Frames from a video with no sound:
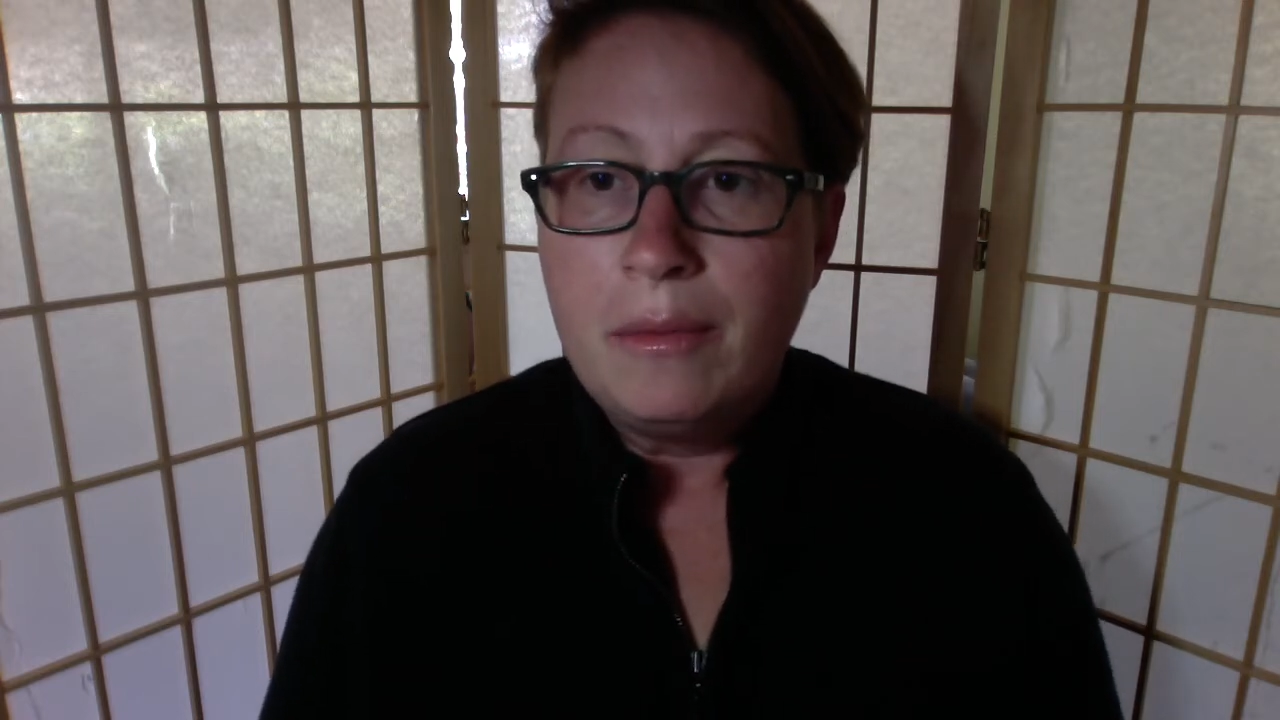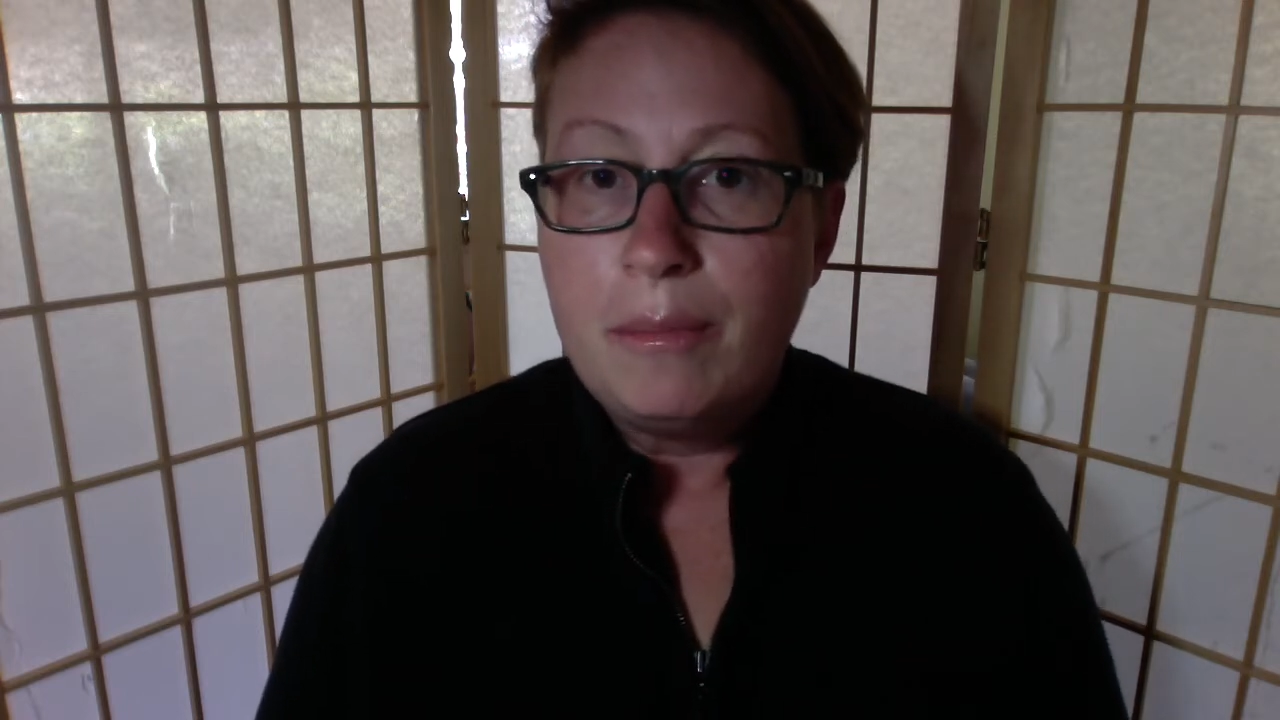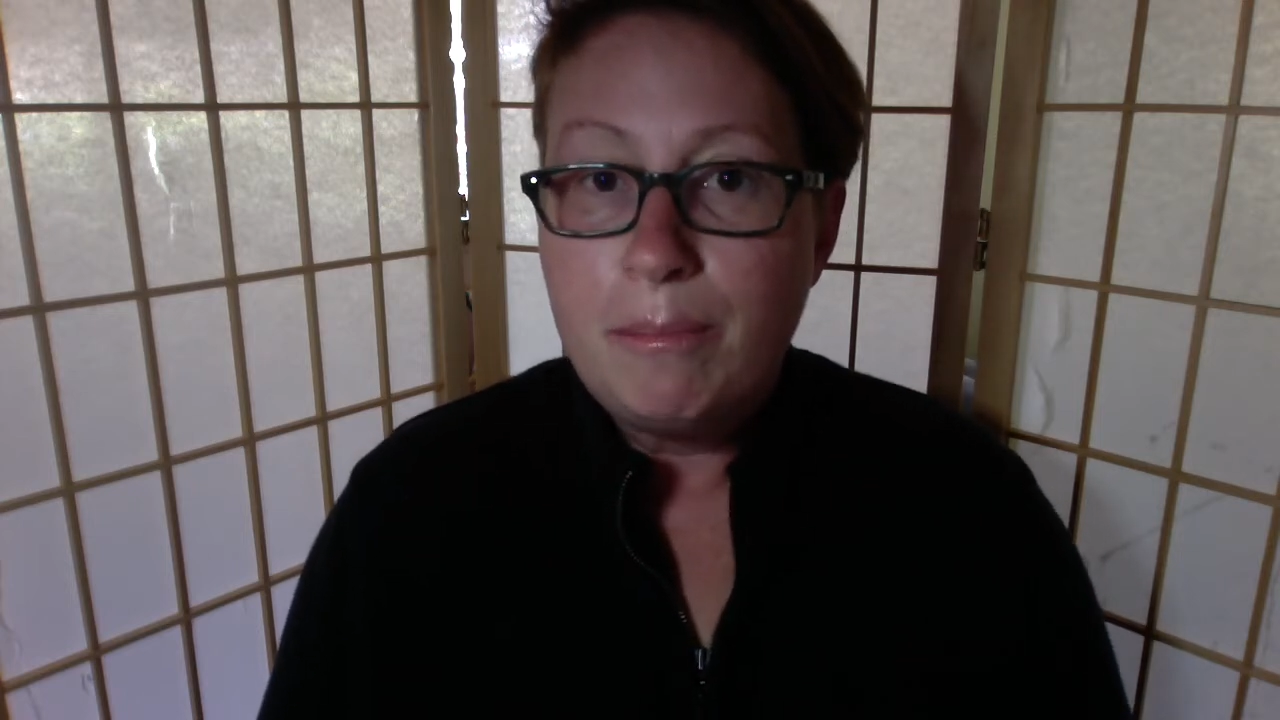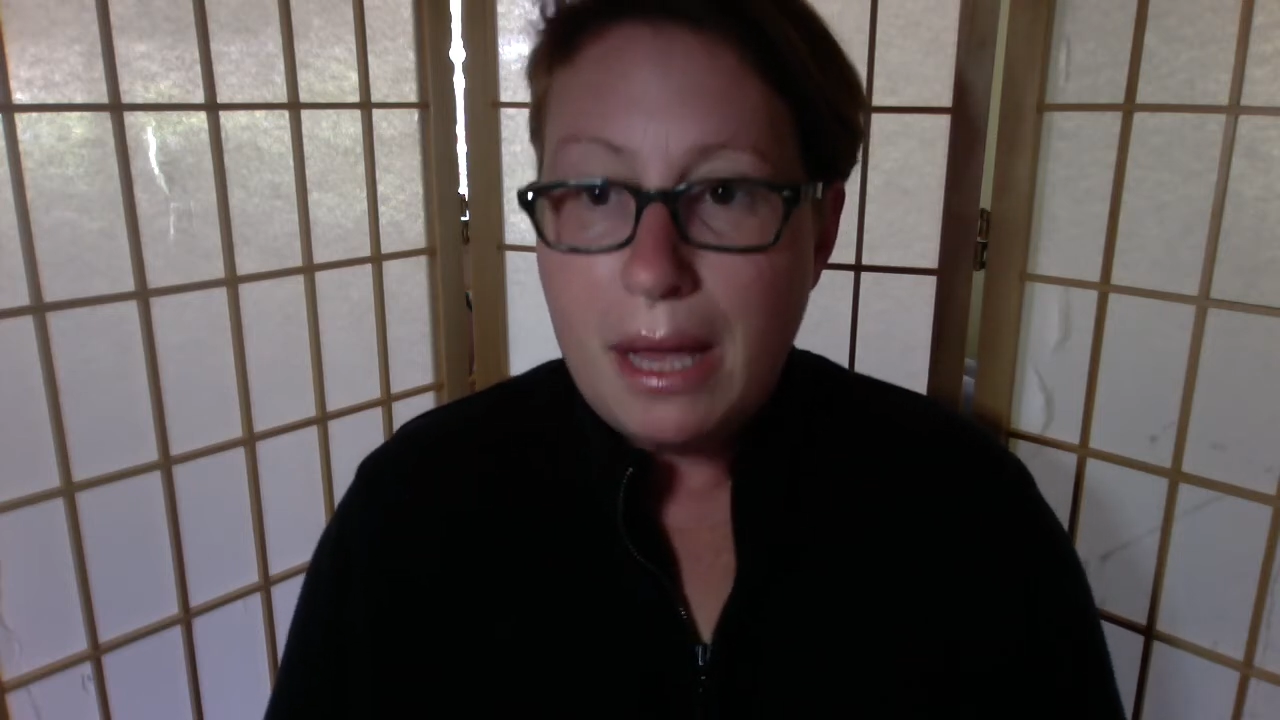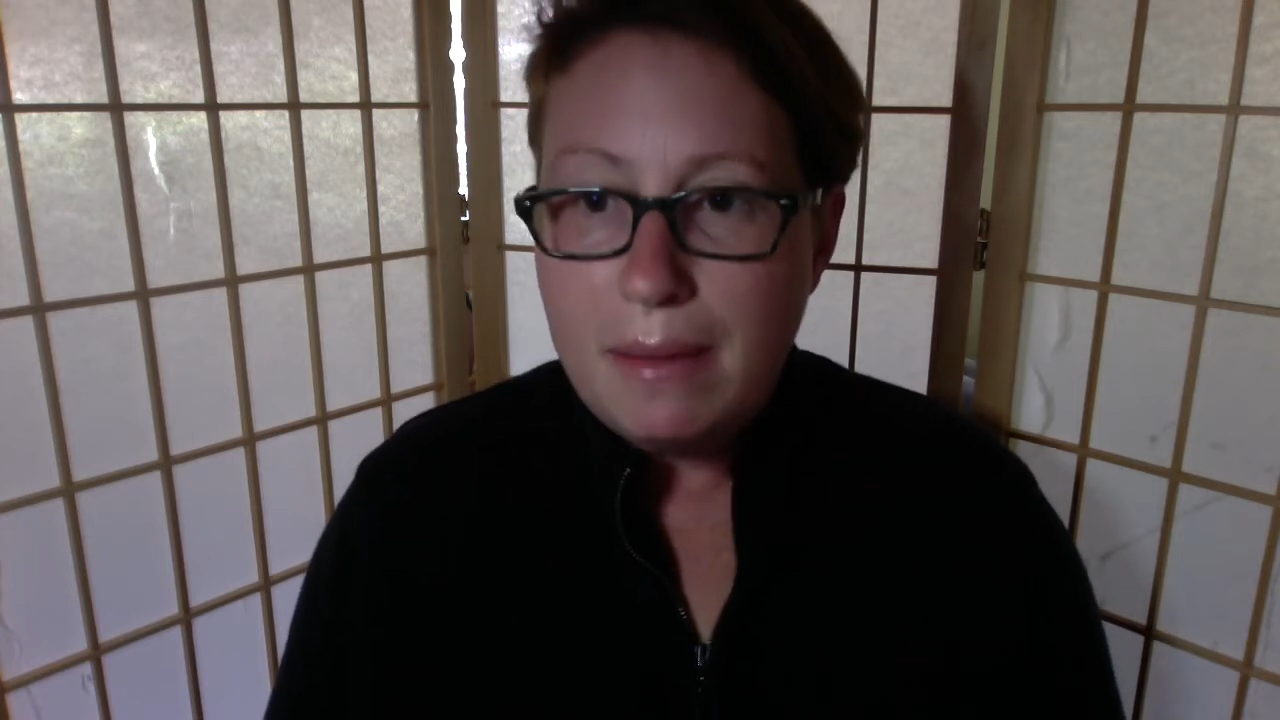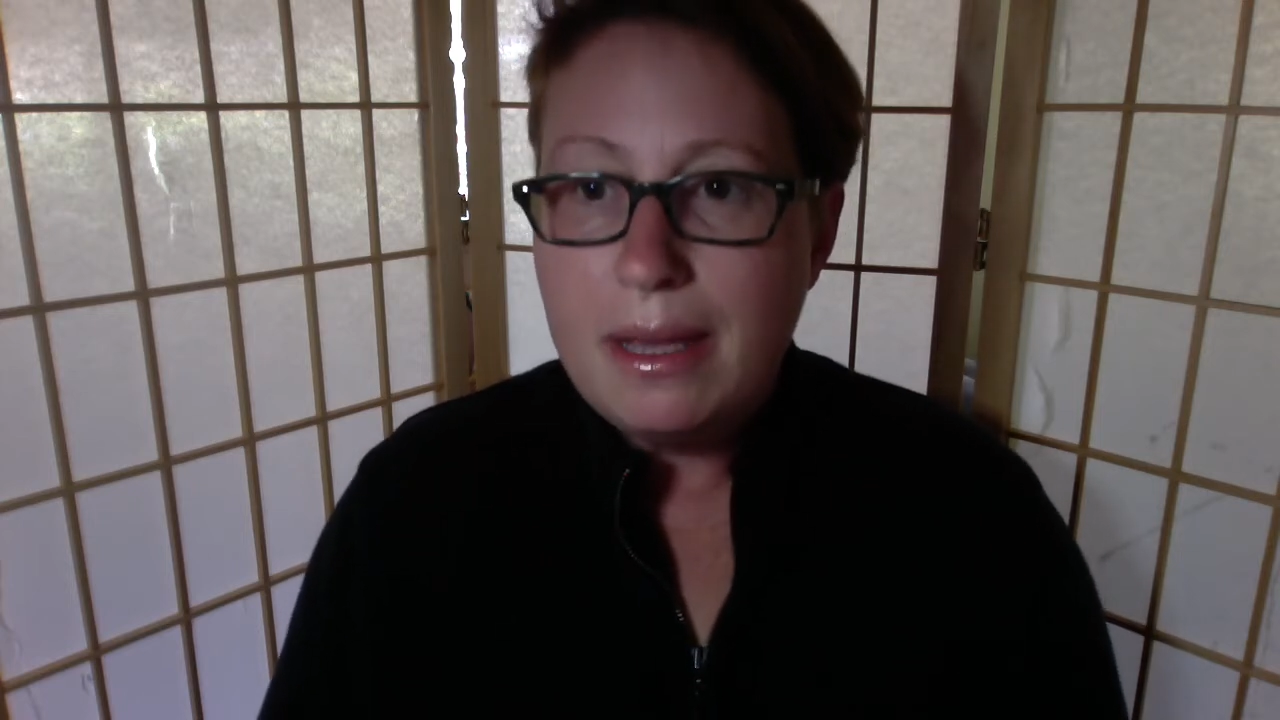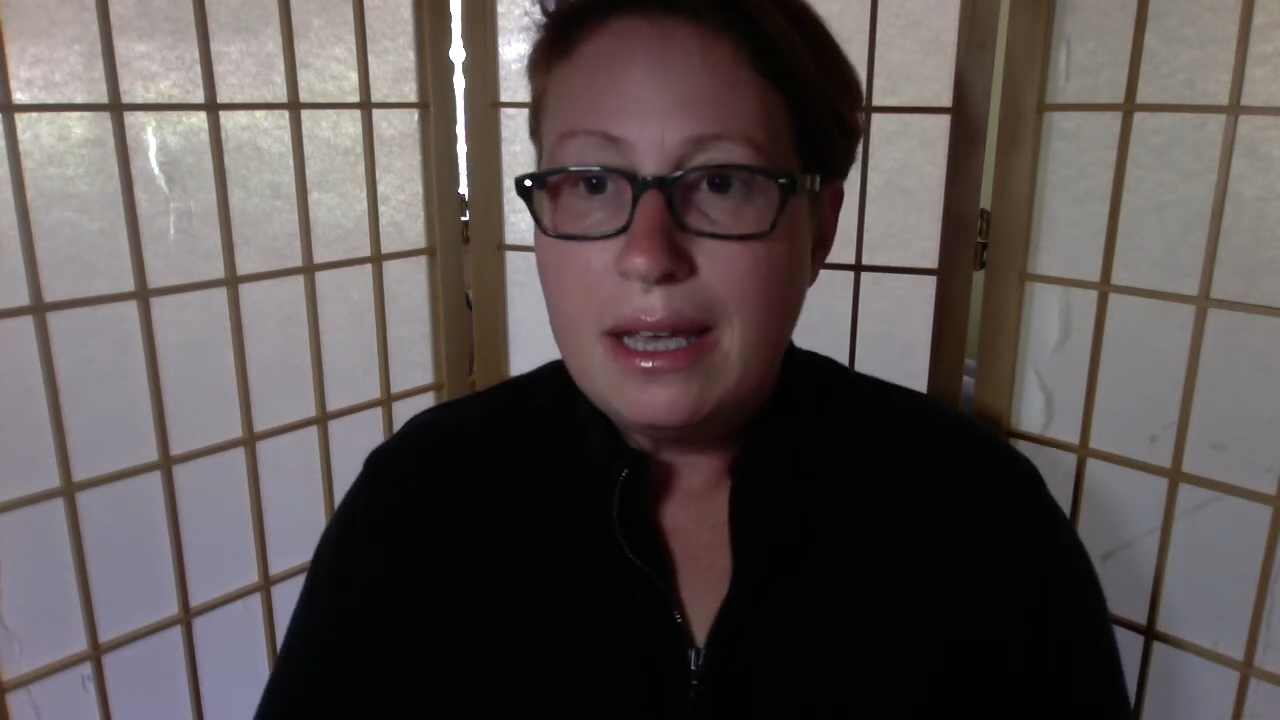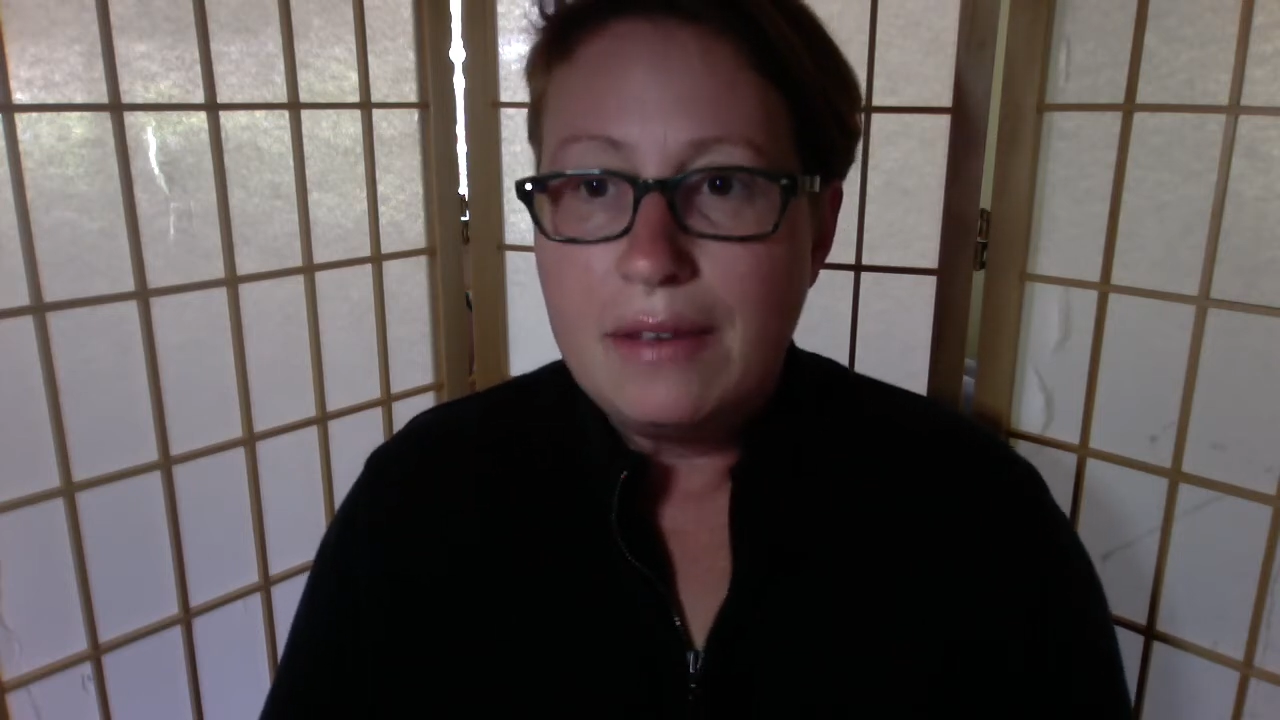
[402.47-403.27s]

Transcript: Maybe